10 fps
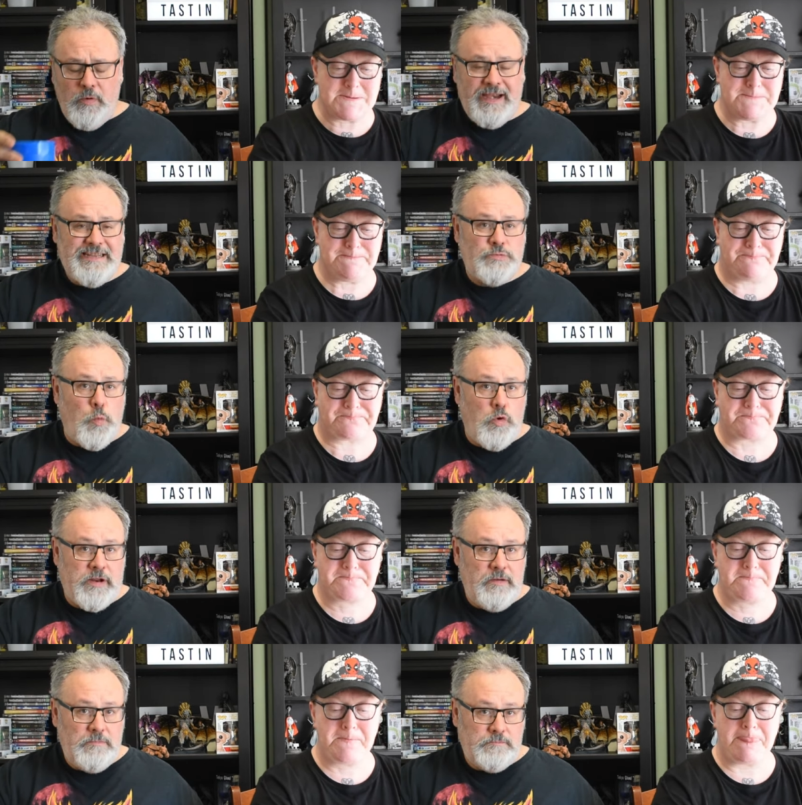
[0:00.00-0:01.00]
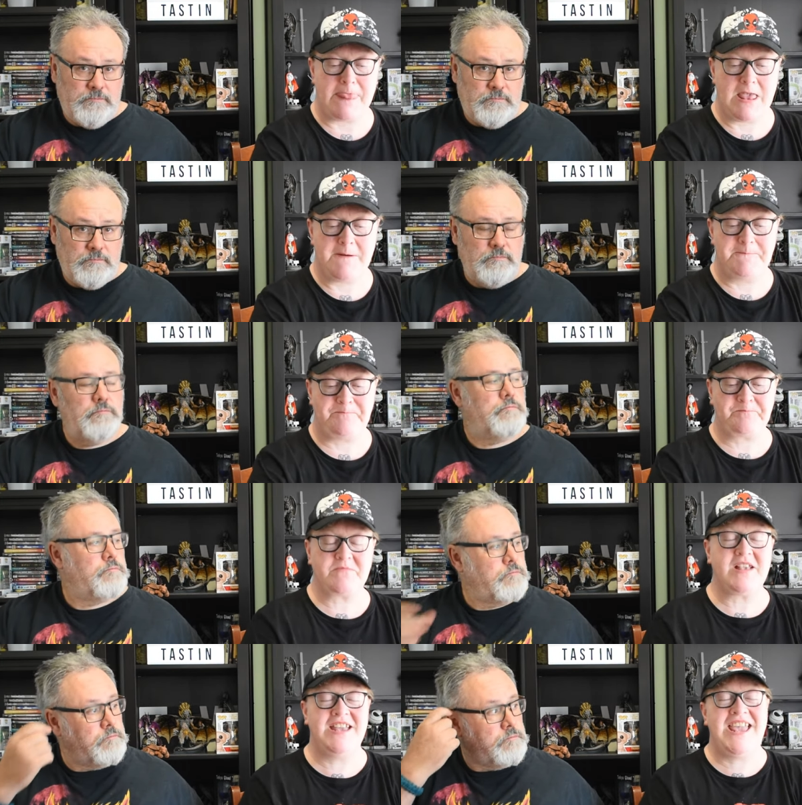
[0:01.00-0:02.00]
Speaker 1: the way, it is water.
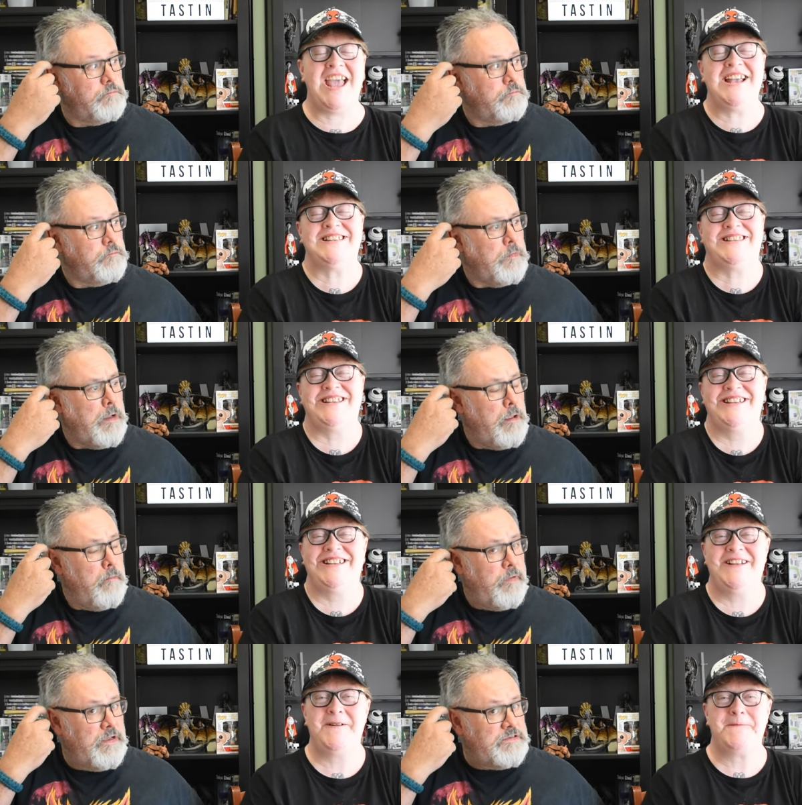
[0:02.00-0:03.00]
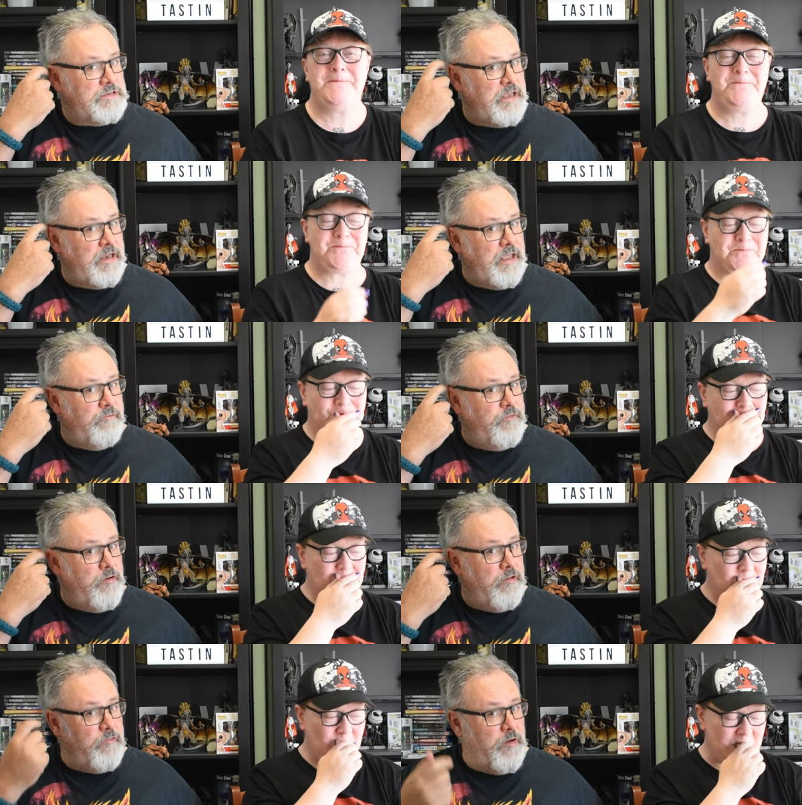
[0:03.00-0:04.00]
Yes. Because it's going to get
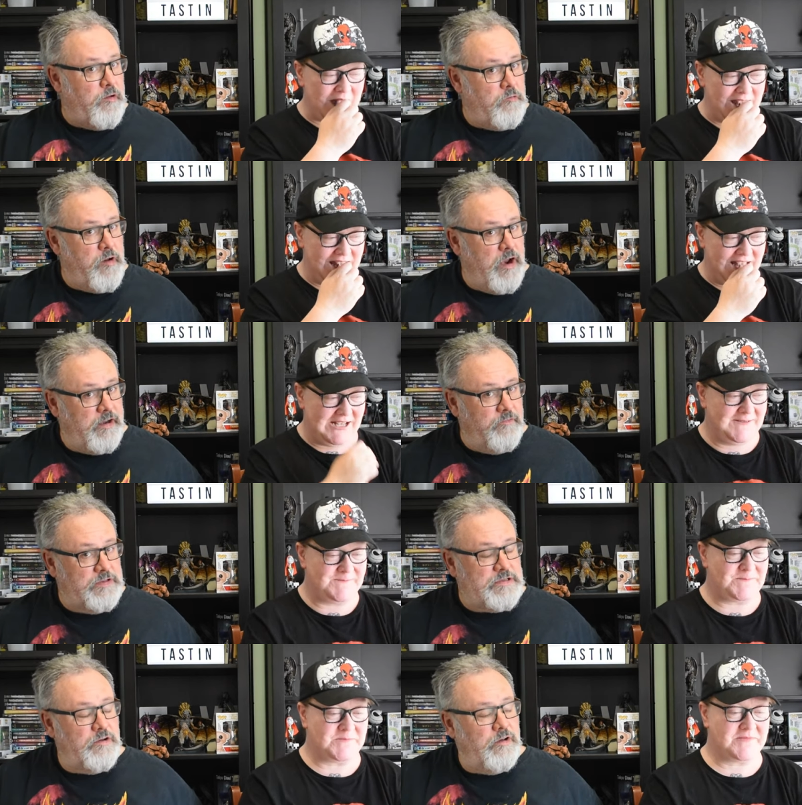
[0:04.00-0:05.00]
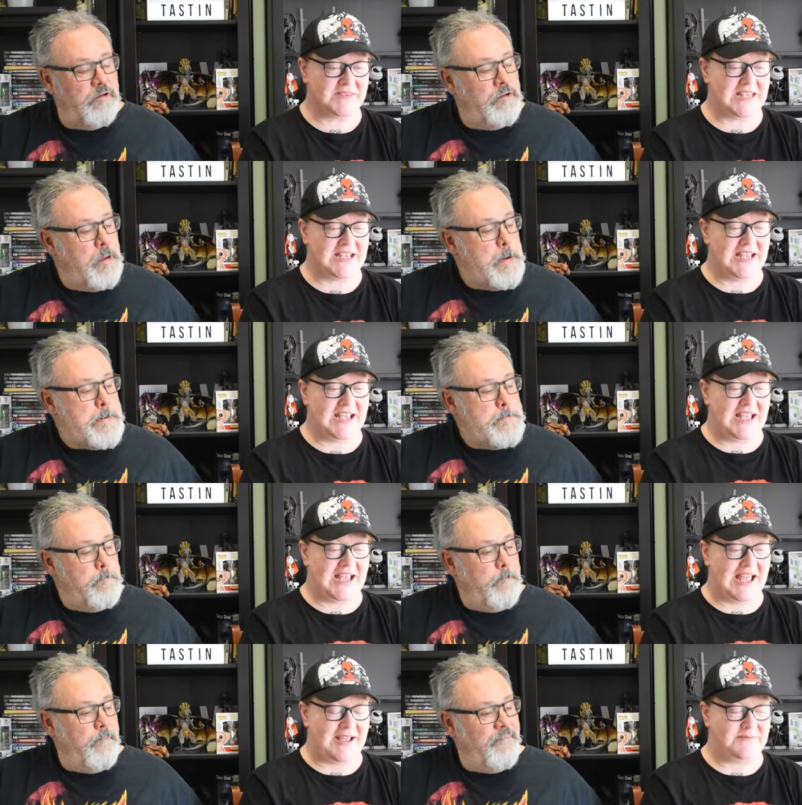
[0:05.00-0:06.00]
very, very rowdy if it's not.
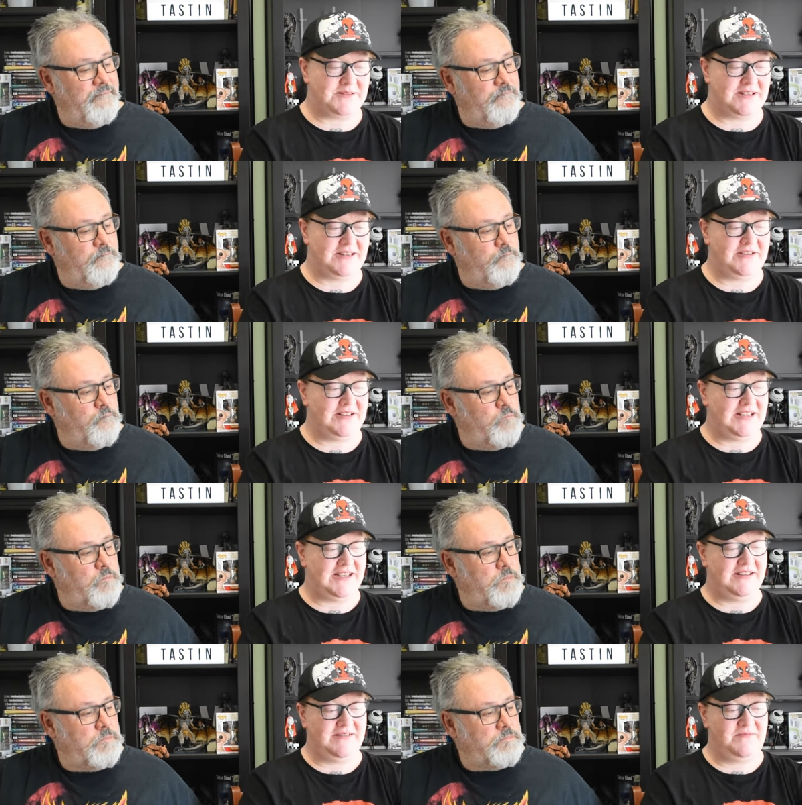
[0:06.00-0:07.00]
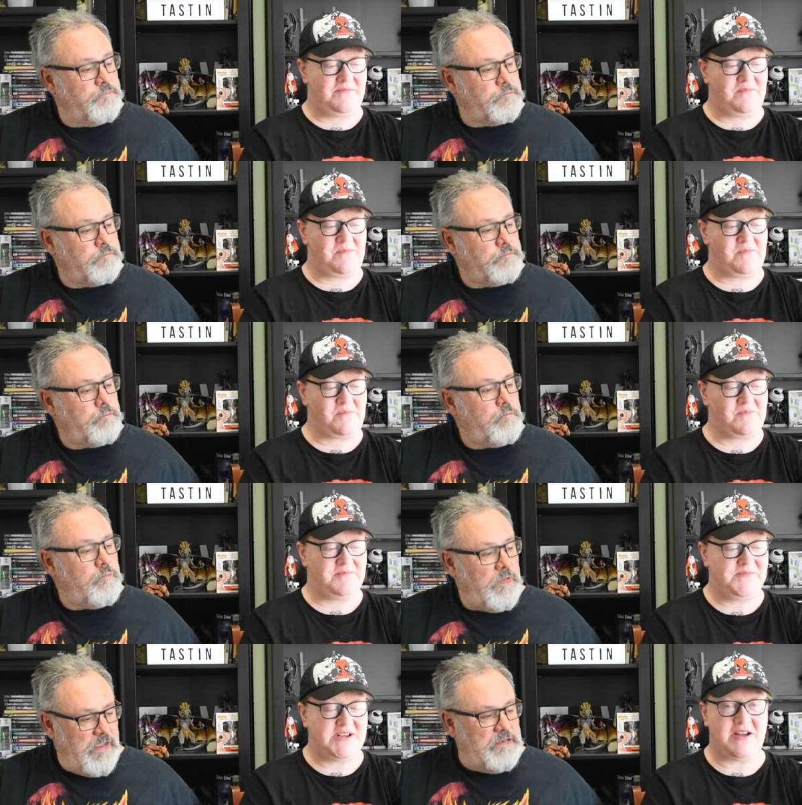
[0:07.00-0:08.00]
Speaker 2: Absolutely.
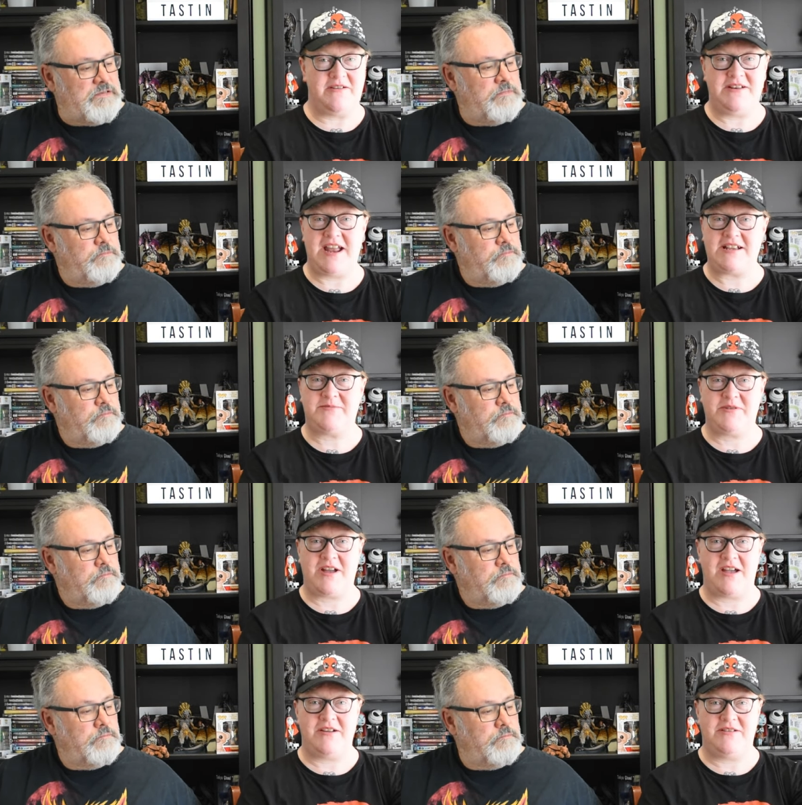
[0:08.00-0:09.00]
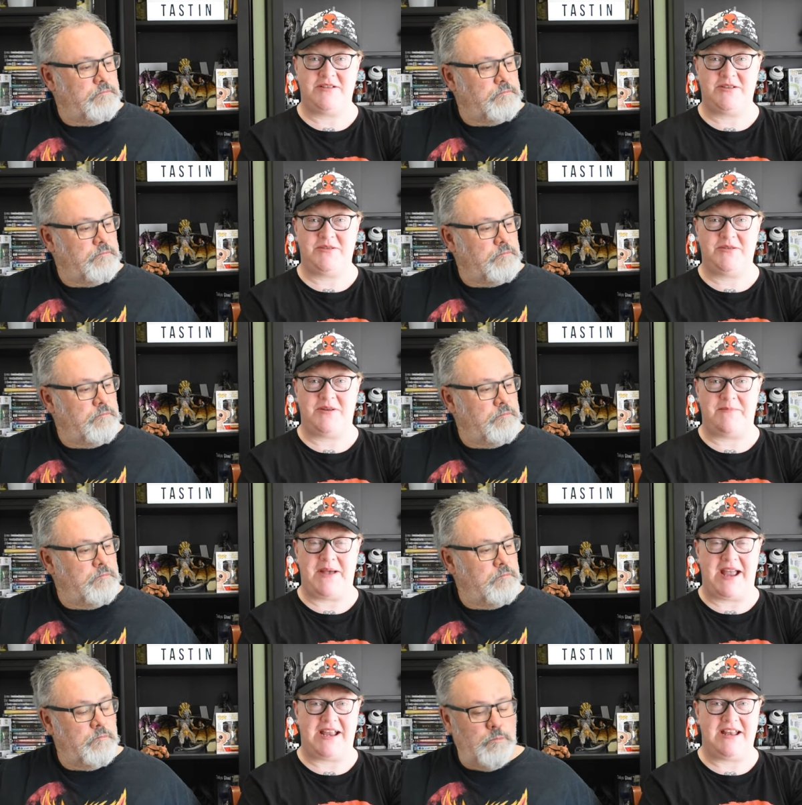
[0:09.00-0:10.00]
So yes. Next we'll go to a
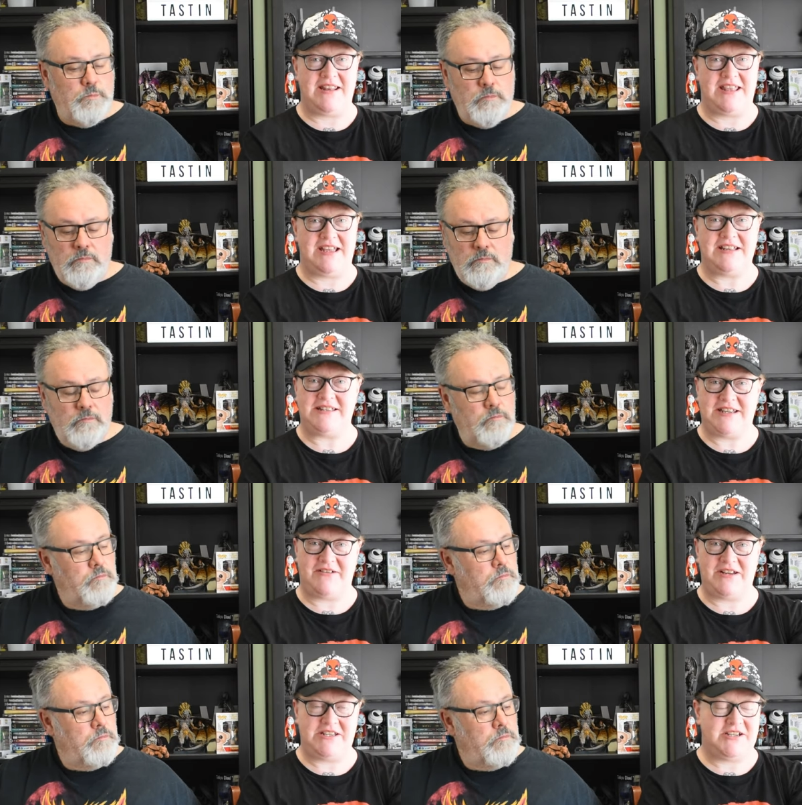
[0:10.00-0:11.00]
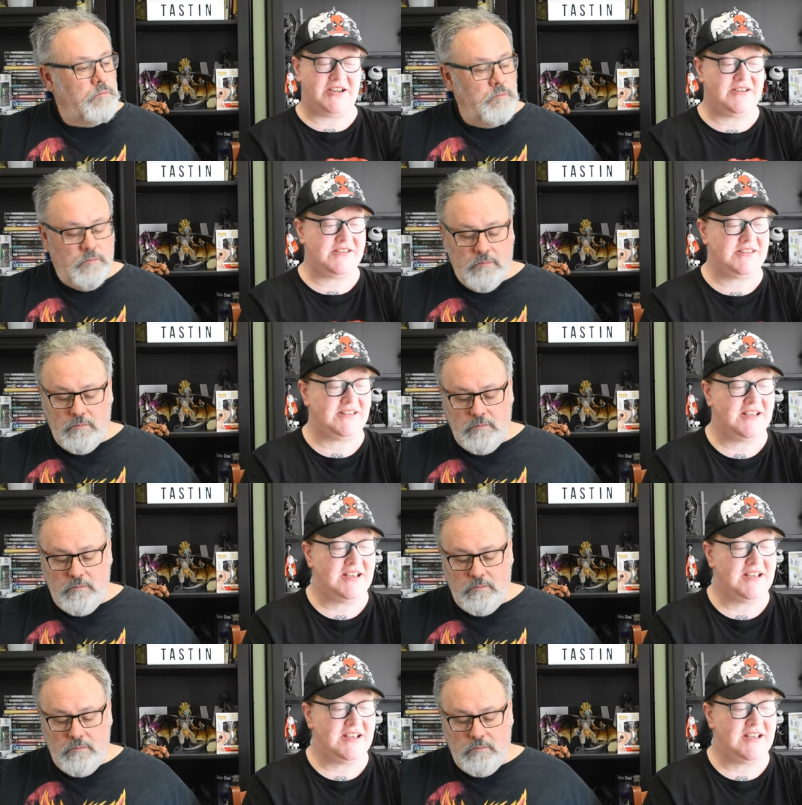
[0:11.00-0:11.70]
packet that Terry chose,